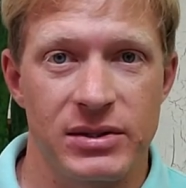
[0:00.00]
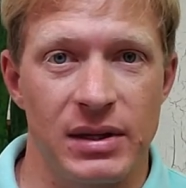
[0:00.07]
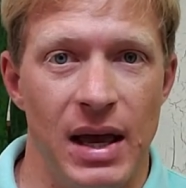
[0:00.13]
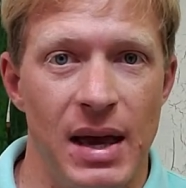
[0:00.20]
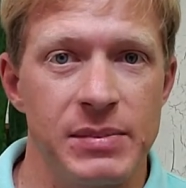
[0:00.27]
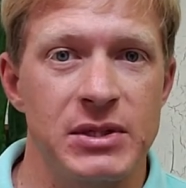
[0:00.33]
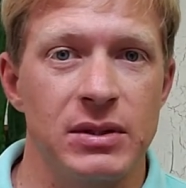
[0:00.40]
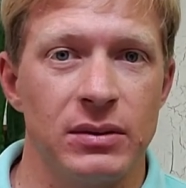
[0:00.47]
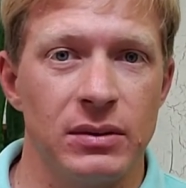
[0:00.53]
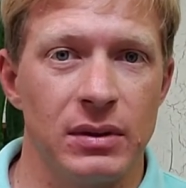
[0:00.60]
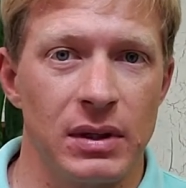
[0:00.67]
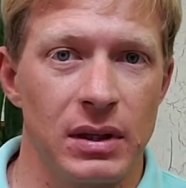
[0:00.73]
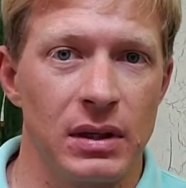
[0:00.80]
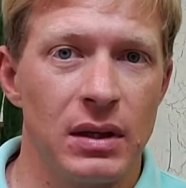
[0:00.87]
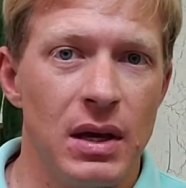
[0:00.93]

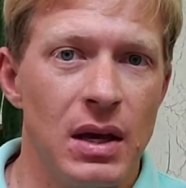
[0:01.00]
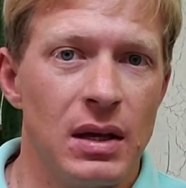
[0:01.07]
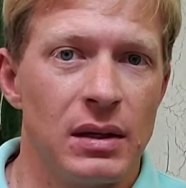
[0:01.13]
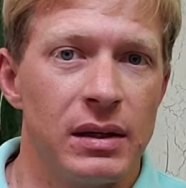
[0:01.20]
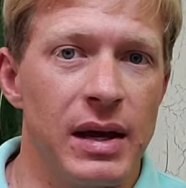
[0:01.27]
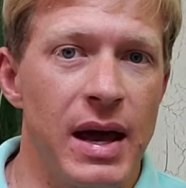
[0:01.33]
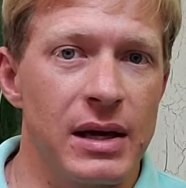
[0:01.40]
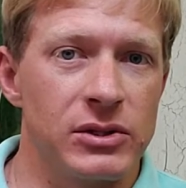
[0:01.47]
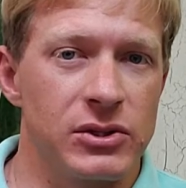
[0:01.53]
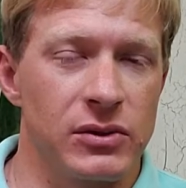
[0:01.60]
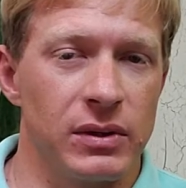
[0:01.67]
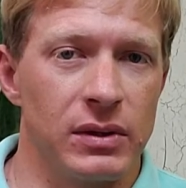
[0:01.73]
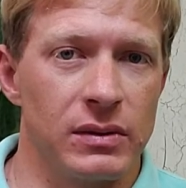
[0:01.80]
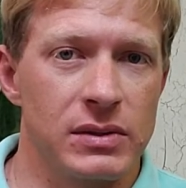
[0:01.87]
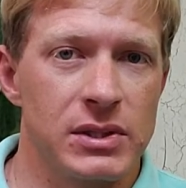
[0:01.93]
absolutely not
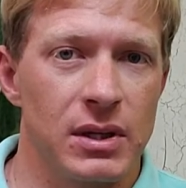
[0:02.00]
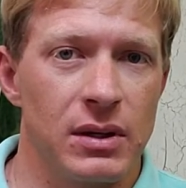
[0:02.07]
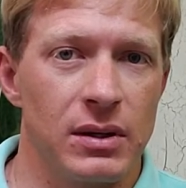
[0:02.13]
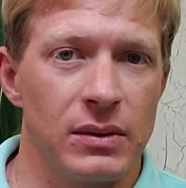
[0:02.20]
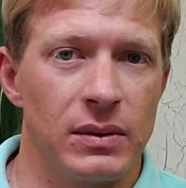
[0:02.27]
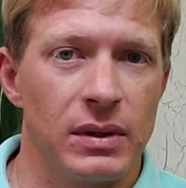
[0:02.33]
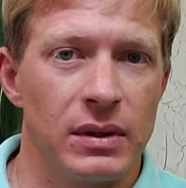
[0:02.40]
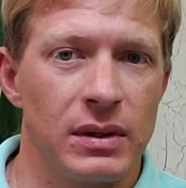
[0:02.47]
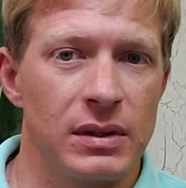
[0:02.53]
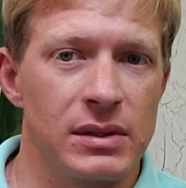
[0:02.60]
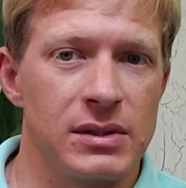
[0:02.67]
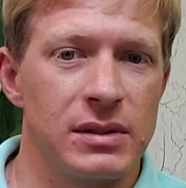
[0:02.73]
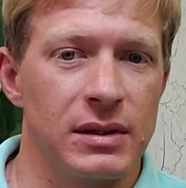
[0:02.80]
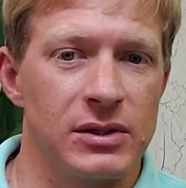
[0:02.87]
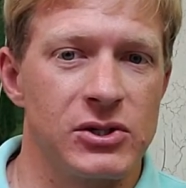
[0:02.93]
true. So
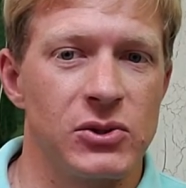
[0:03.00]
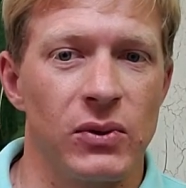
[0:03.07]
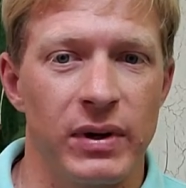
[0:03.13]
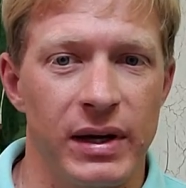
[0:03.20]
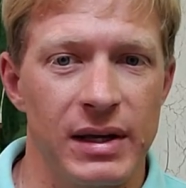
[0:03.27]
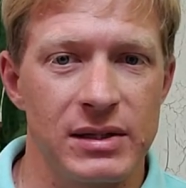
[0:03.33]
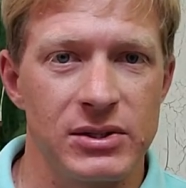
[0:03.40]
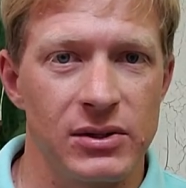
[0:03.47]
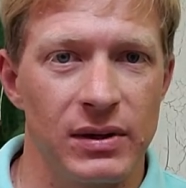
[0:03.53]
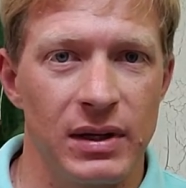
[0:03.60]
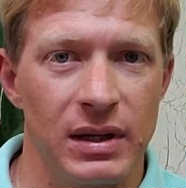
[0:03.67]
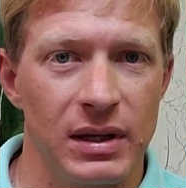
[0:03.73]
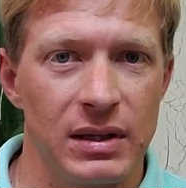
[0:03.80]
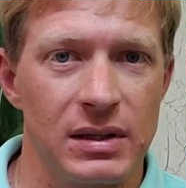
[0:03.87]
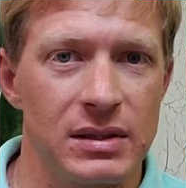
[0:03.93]
the, the short answer
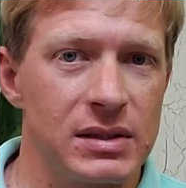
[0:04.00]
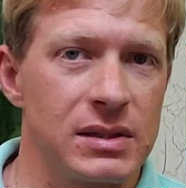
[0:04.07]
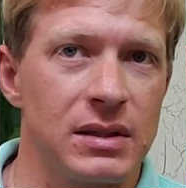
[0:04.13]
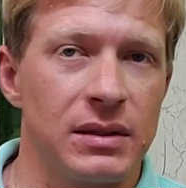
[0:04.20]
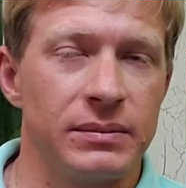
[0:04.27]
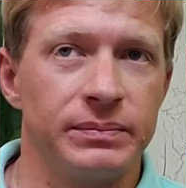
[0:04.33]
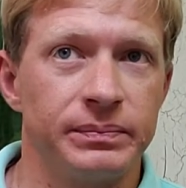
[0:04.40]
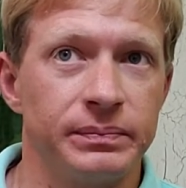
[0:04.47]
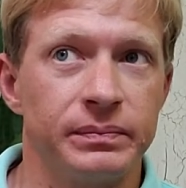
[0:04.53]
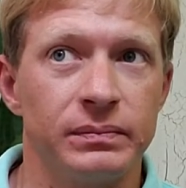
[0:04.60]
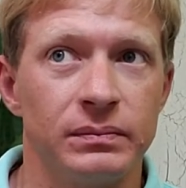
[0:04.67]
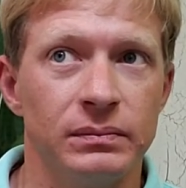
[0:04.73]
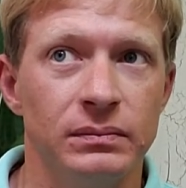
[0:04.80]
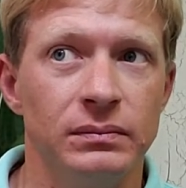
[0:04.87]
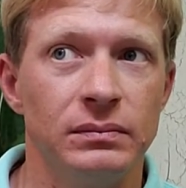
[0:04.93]
is
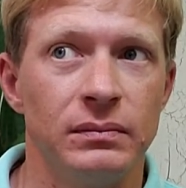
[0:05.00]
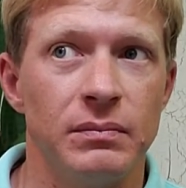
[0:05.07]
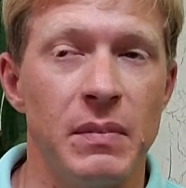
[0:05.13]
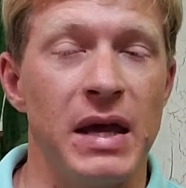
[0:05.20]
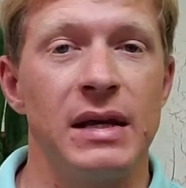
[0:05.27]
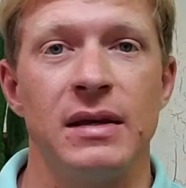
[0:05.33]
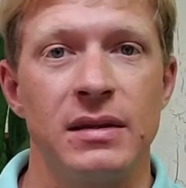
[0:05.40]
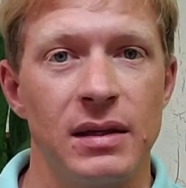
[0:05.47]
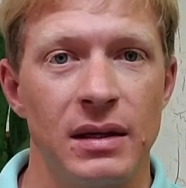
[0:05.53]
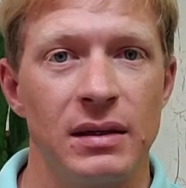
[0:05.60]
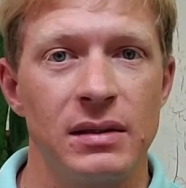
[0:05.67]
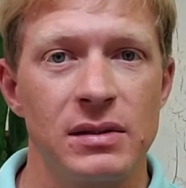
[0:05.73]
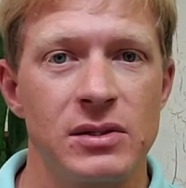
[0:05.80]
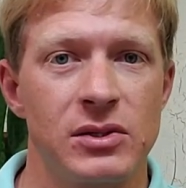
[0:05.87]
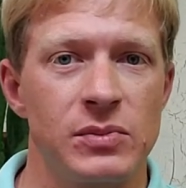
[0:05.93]
many
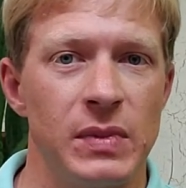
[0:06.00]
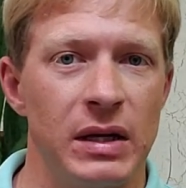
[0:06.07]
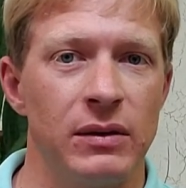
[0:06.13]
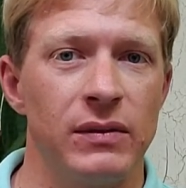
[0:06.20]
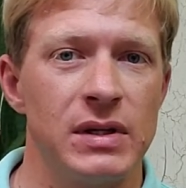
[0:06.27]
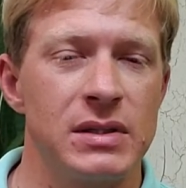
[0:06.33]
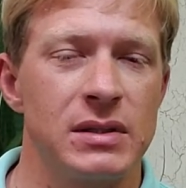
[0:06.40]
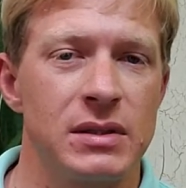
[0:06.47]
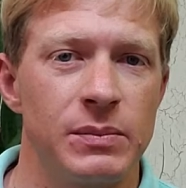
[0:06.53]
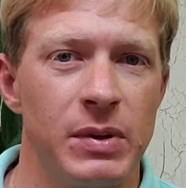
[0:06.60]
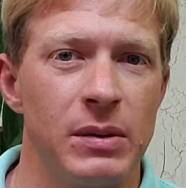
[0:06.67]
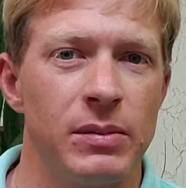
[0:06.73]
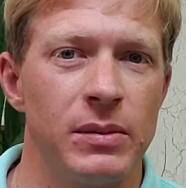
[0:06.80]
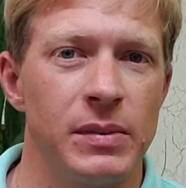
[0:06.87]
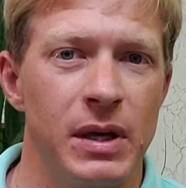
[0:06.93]
things. There's many reasons that
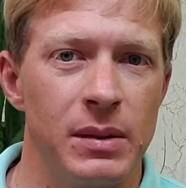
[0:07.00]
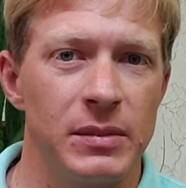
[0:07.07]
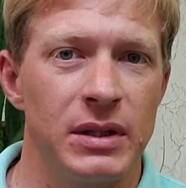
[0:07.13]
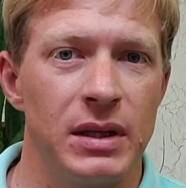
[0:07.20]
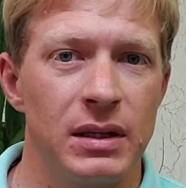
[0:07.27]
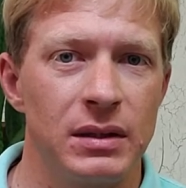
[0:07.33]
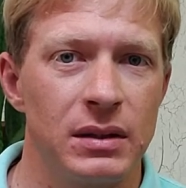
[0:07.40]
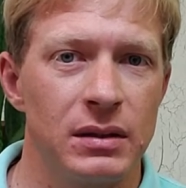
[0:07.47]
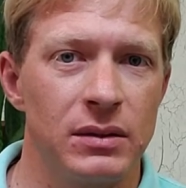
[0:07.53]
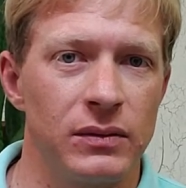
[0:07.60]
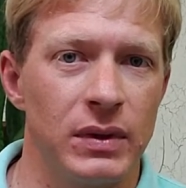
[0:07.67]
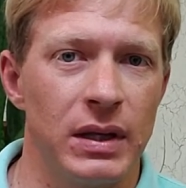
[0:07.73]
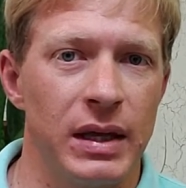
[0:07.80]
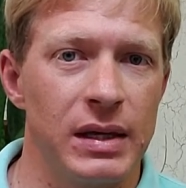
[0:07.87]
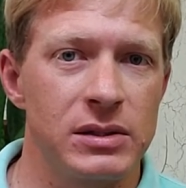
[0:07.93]
people become addicted. The
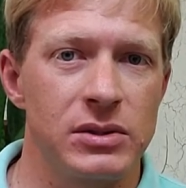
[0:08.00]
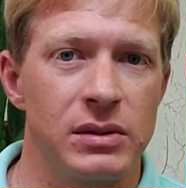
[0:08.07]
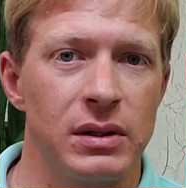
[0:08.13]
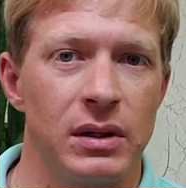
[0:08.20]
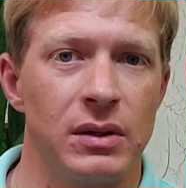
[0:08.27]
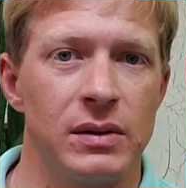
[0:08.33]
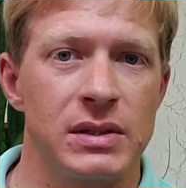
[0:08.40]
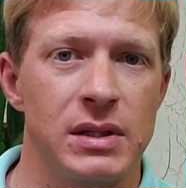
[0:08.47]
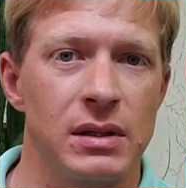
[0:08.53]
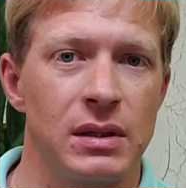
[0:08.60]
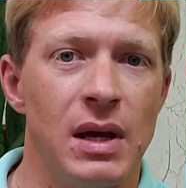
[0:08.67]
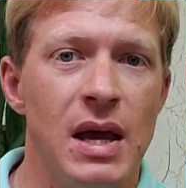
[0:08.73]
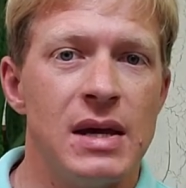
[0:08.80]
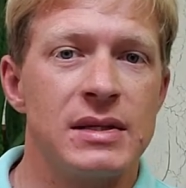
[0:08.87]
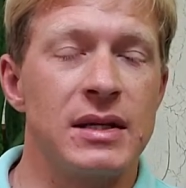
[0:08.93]
real answer, you know, it's
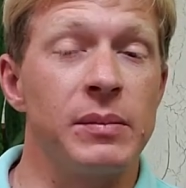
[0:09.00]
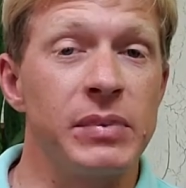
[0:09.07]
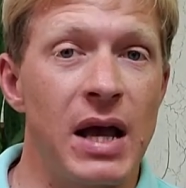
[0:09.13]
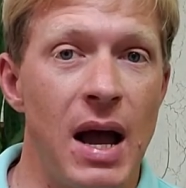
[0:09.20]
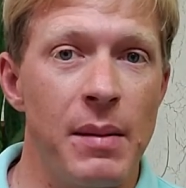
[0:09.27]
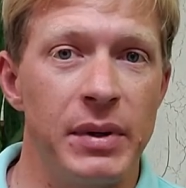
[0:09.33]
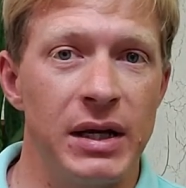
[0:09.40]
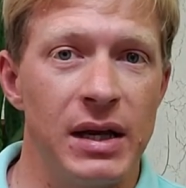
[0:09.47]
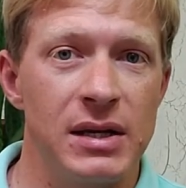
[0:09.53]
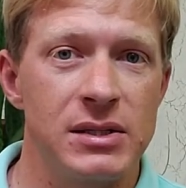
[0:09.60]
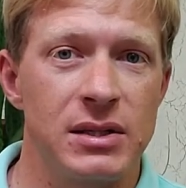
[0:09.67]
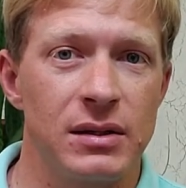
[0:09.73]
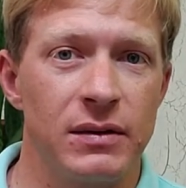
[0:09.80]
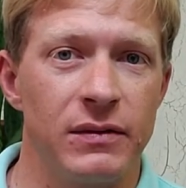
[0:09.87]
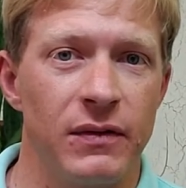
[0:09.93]
a some
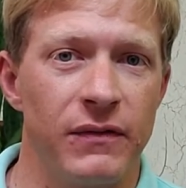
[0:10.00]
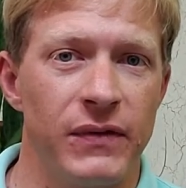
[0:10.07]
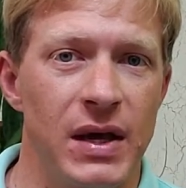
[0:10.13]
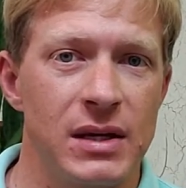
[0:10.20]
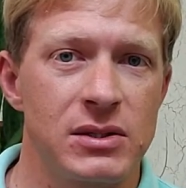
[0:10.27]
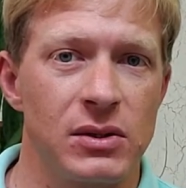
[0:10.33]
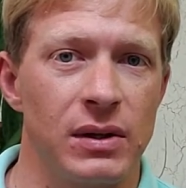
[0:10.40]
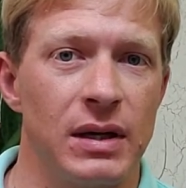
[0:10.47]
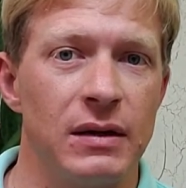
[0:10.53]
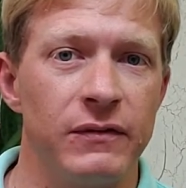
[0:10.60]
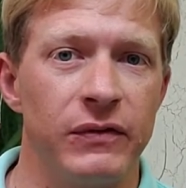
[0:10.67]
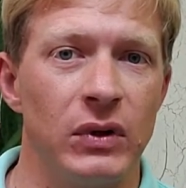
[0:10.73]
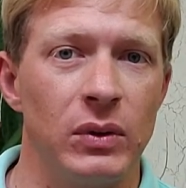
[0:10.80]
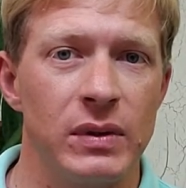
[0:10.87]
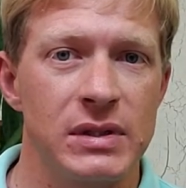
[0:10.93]
combination of effects or
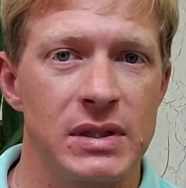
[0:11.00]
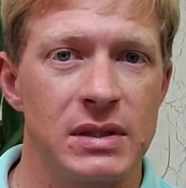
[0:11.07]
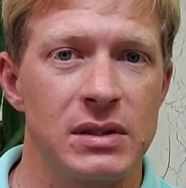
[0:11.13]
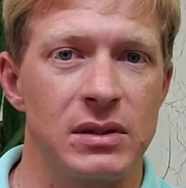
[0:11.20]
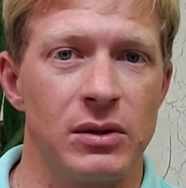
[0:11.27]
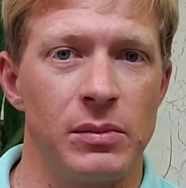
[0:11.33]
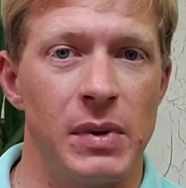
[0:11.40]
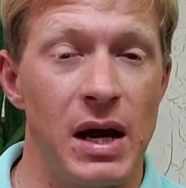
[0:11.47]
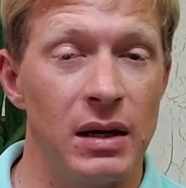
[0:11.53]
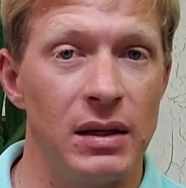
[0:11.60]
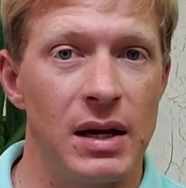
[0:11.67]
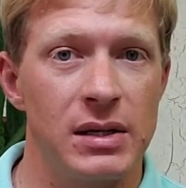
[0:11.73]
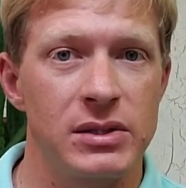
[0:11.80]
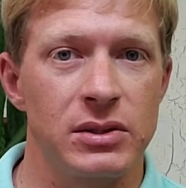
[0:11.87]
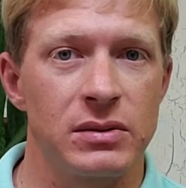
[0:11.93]
influences that are
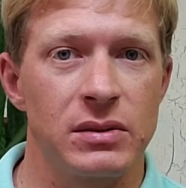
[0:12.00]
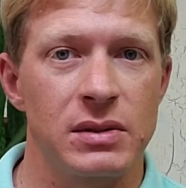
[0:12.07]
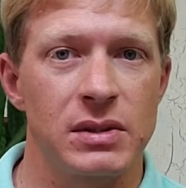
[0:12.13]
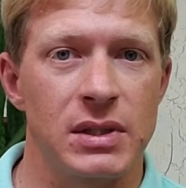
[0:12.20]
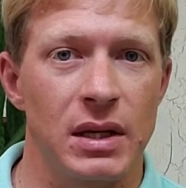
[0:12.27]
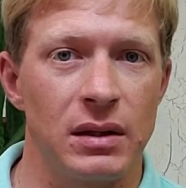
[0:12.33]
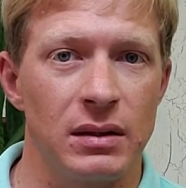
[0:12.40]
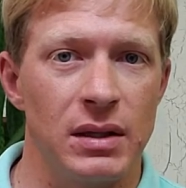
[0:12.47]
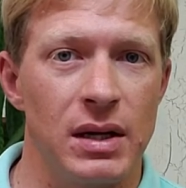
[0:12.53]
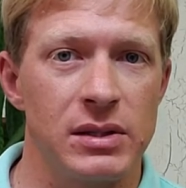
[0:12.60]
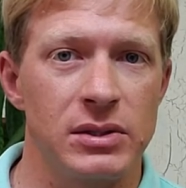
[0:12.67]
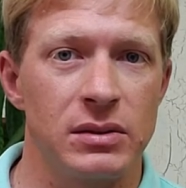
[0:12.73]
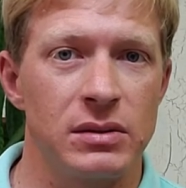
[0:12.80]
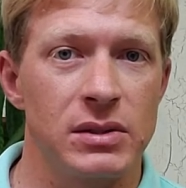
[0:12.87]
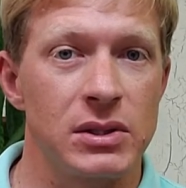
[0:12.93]
biological,
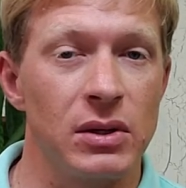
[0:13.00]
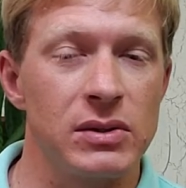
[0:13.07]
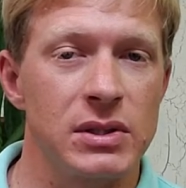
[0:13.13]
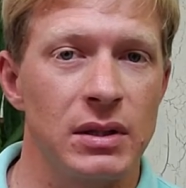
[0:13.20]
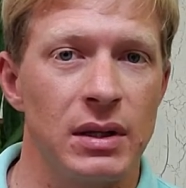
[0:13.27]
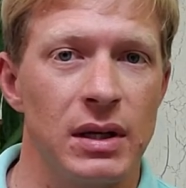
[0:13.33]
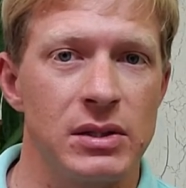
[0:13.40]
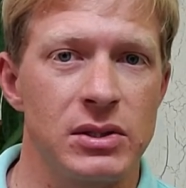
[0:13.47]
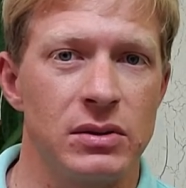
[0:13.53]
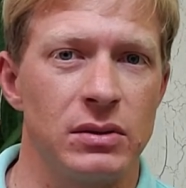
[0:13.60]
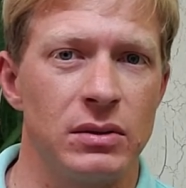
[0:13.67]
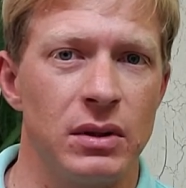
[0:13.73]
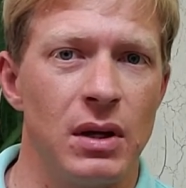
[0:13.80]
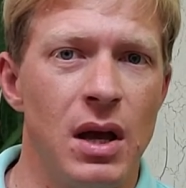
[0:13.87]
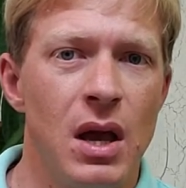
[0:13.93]
psychological,
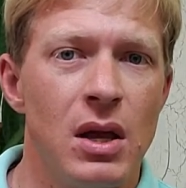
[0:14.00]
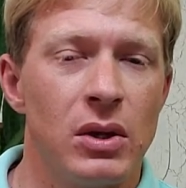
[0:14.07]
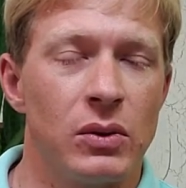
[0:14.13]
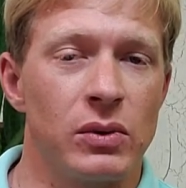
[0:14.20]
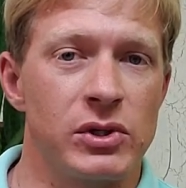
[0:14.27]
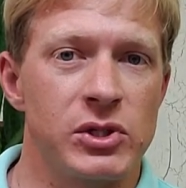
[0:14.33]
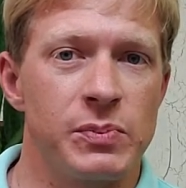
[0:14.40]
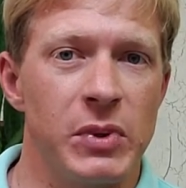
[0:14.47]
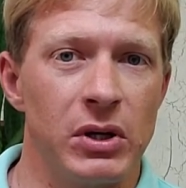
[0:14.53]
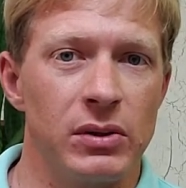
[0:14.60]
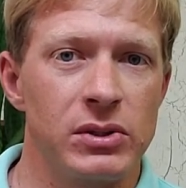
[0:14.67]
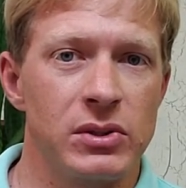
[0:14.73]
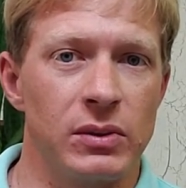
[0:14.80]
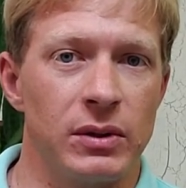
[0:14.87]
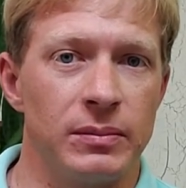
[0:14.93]
sociological, or
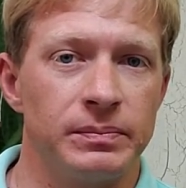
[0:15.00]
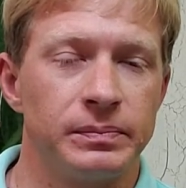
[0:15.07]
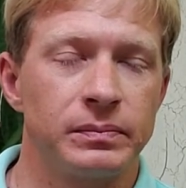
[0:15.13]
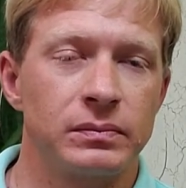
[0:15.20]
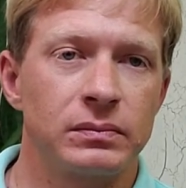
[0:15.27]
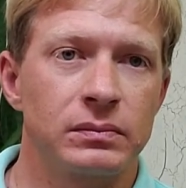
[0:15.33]
spiritual.